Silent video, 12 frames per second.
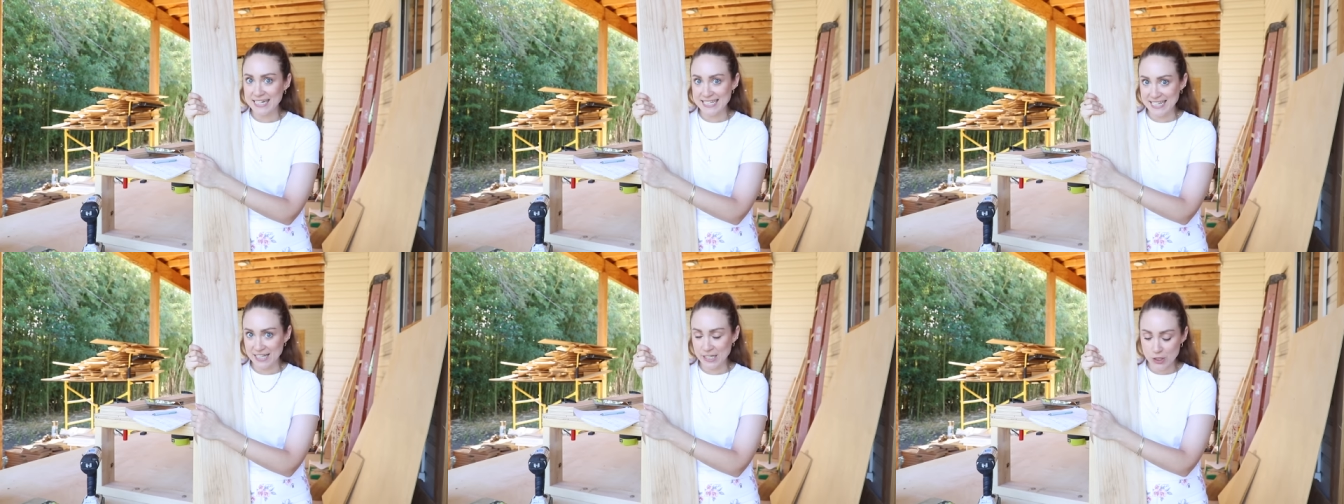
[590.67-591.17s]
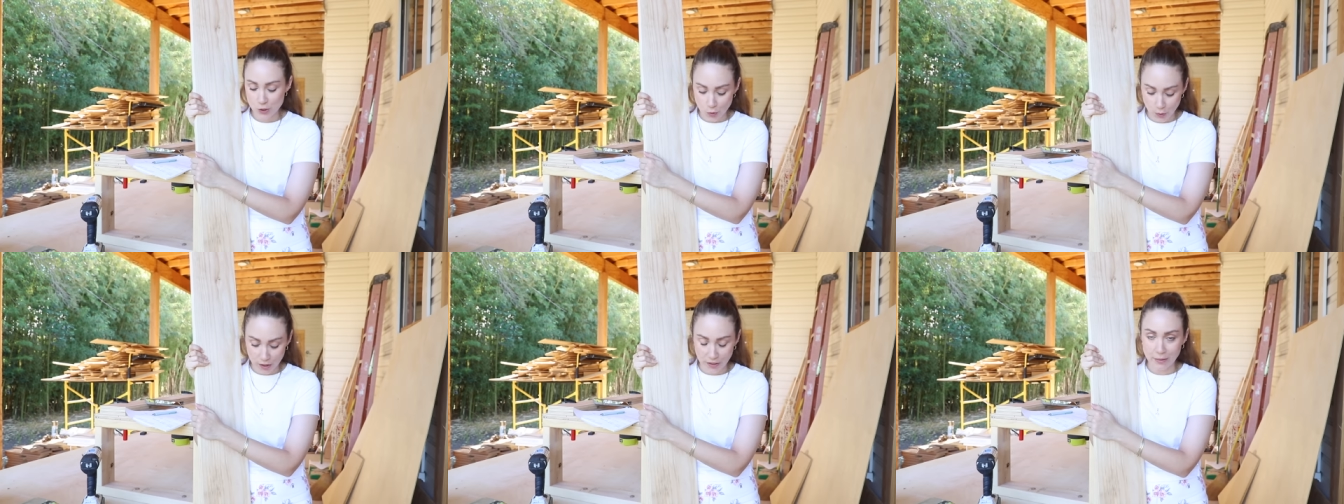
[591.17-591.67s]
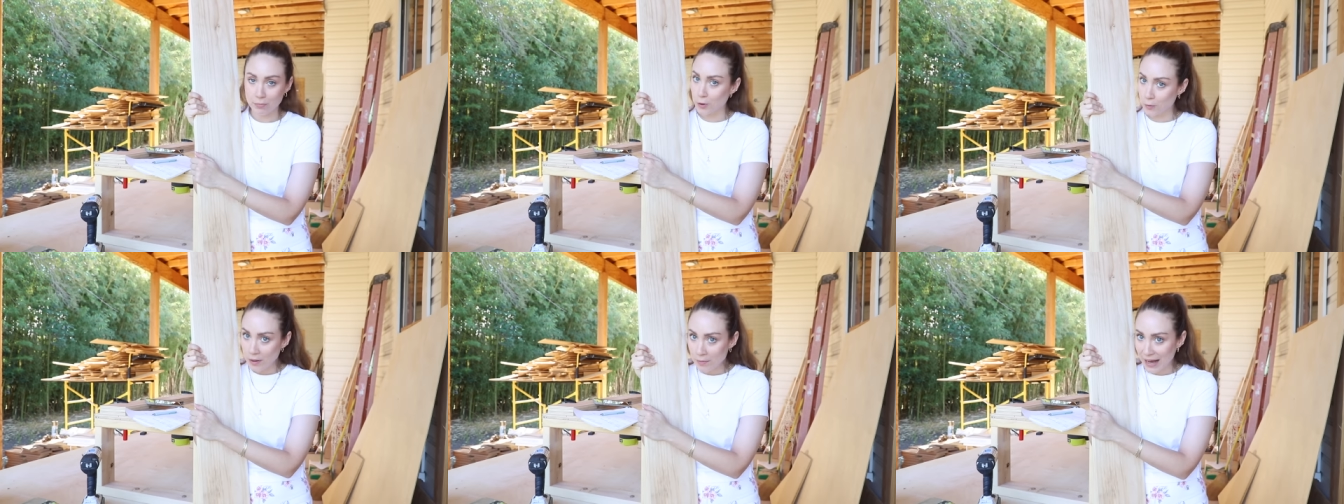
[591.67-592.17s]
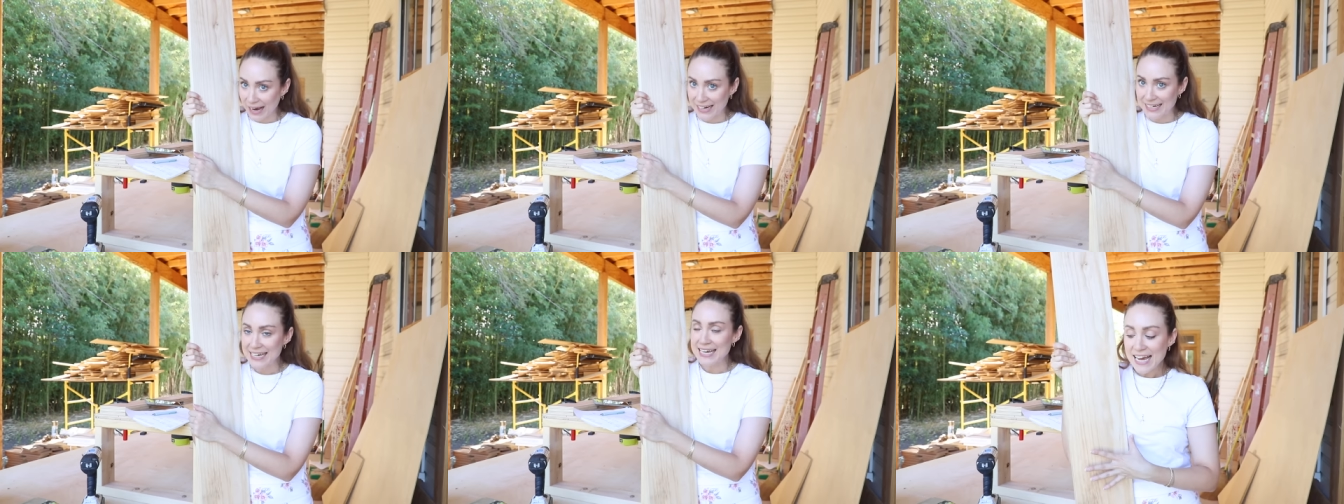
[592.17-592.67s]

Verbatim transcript: he did in the tutorial that blew my mind,